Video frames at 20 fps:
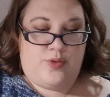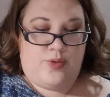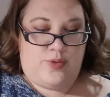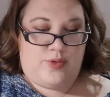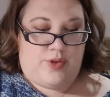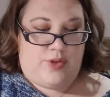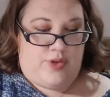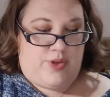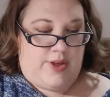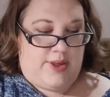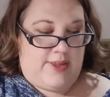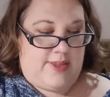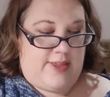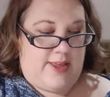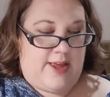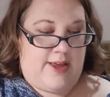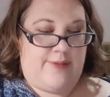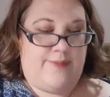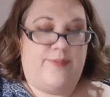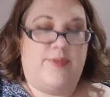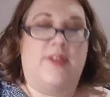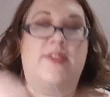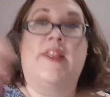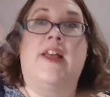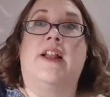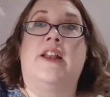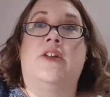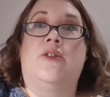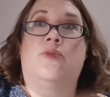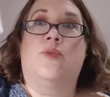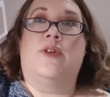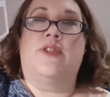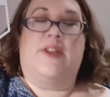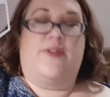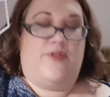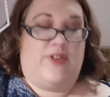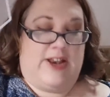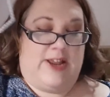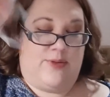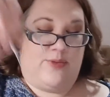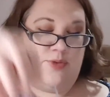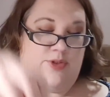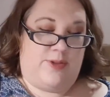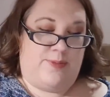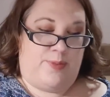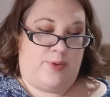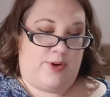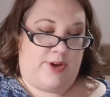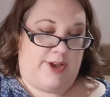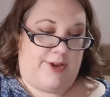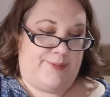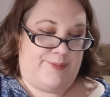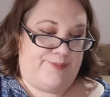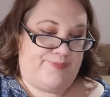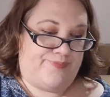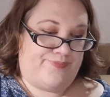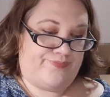sorts of things there. And that little one that fell out was the pocket.